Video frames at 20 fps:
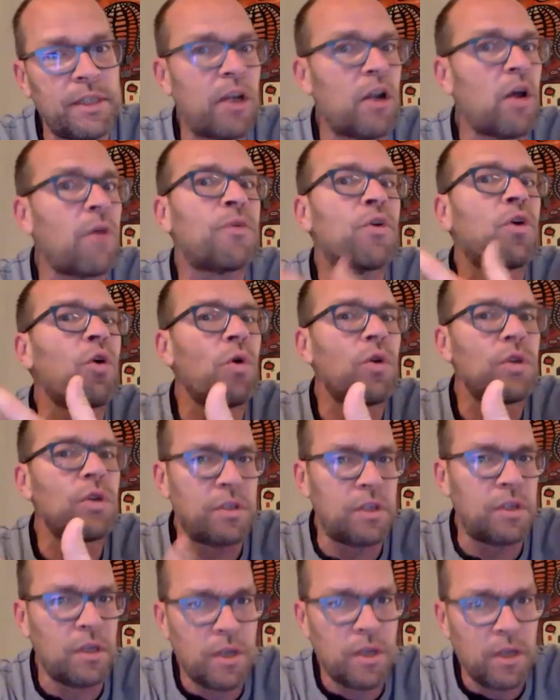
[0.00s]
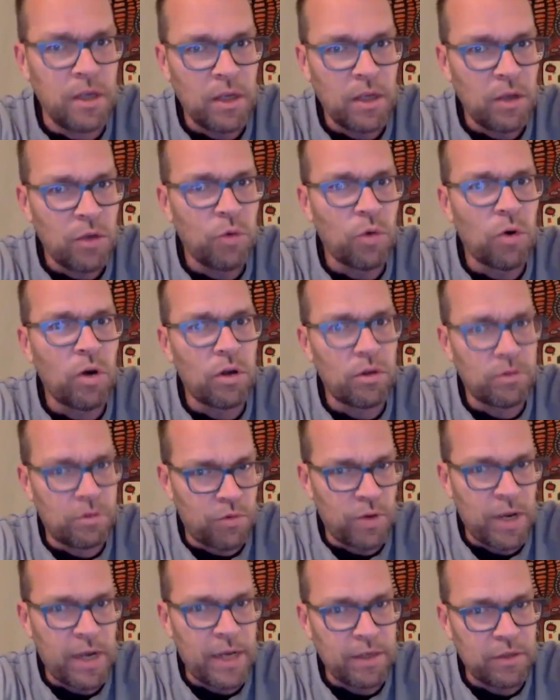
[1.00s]
And of course, you are
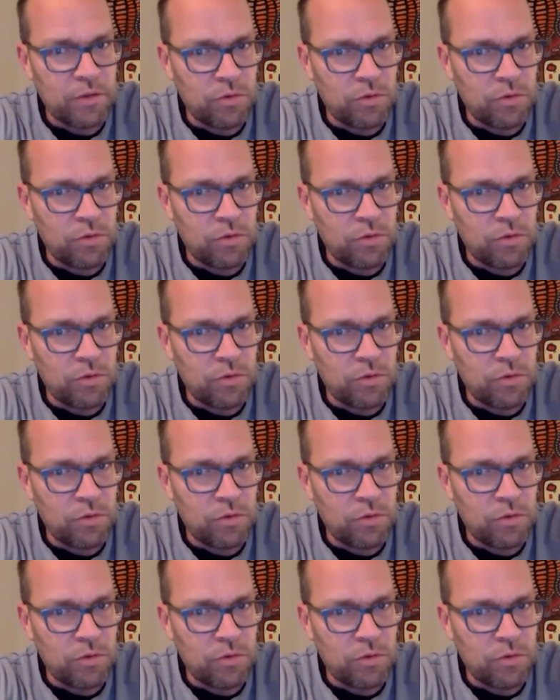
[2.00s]
trying